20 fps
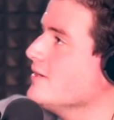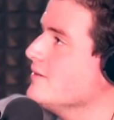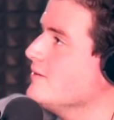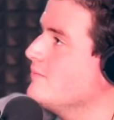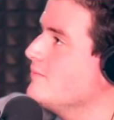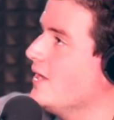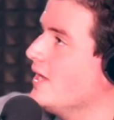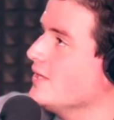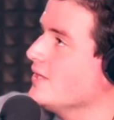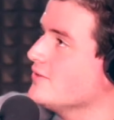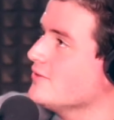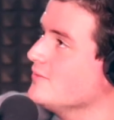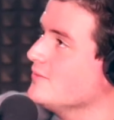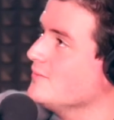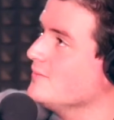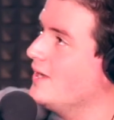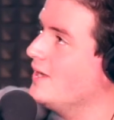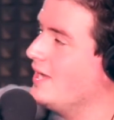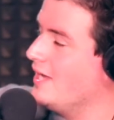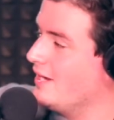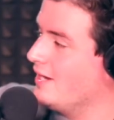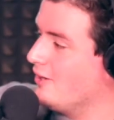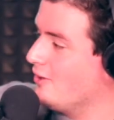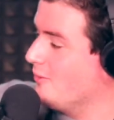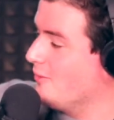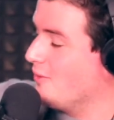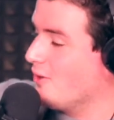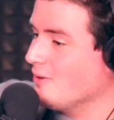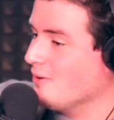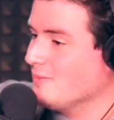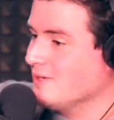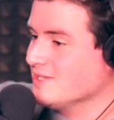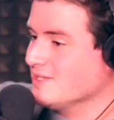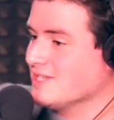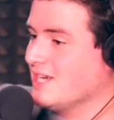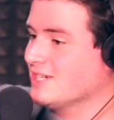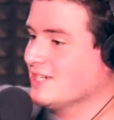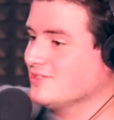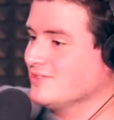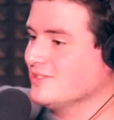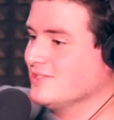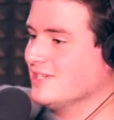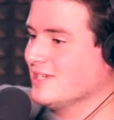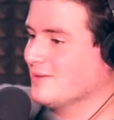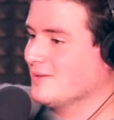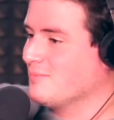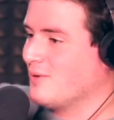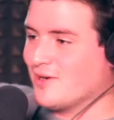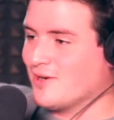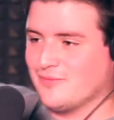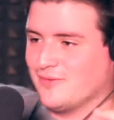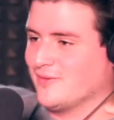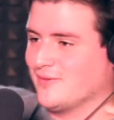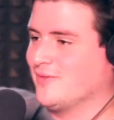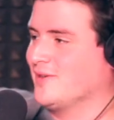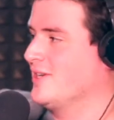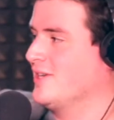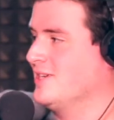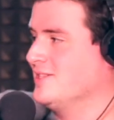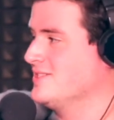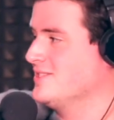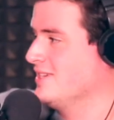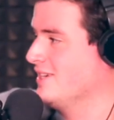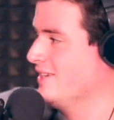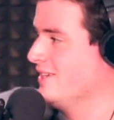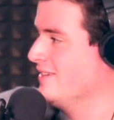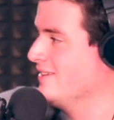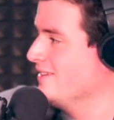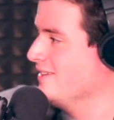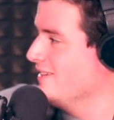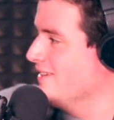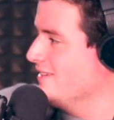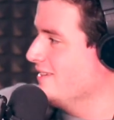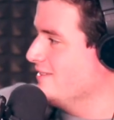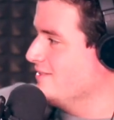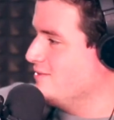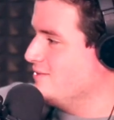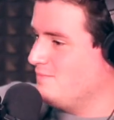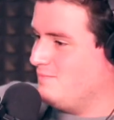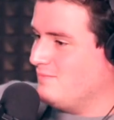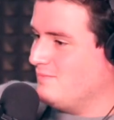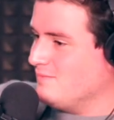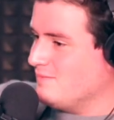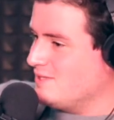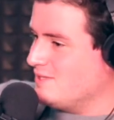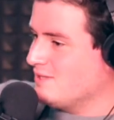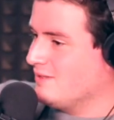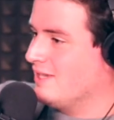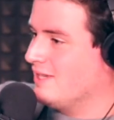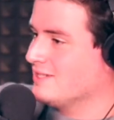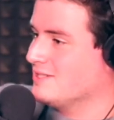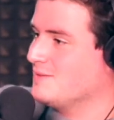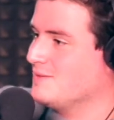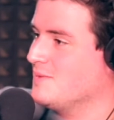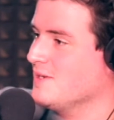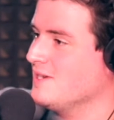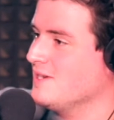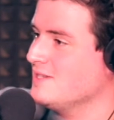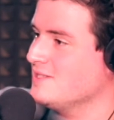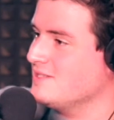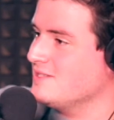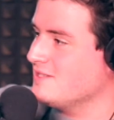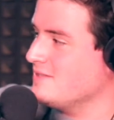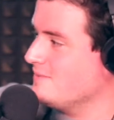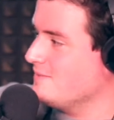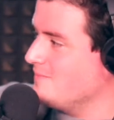bathroom at our apartment is actually like perfect for dancing, and it's a lot of space.